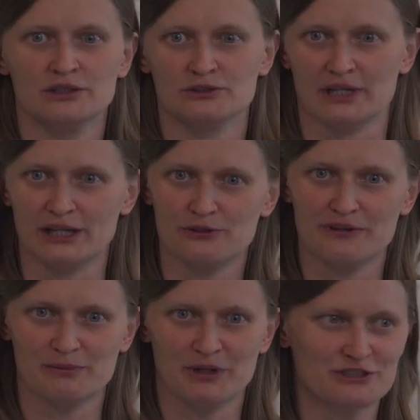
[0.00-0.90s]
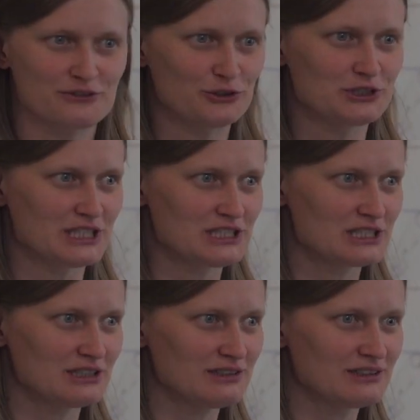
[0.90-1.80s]
So thank you very much for your
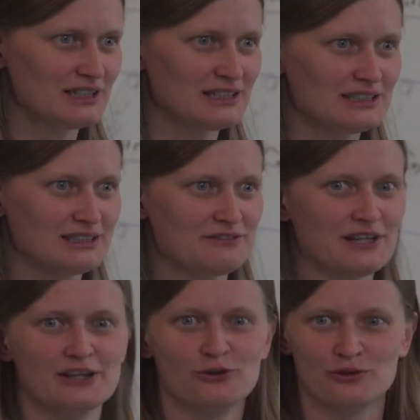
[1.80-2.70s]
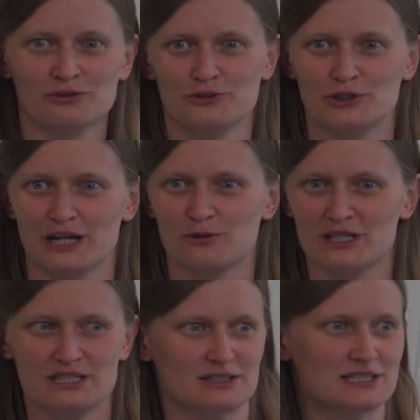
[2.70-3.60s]
attention. And if there are no further
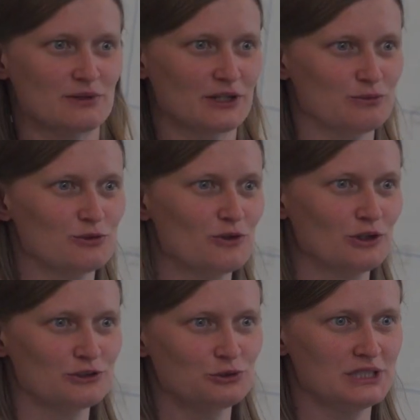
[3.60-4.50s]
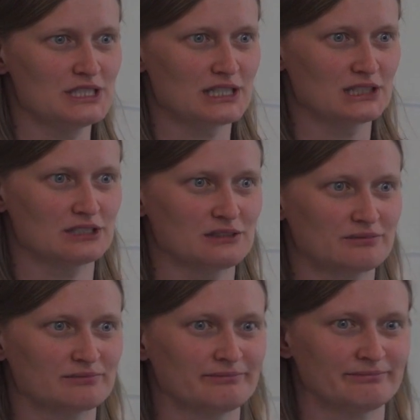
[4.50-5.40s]
questions, we can move on to the discussion.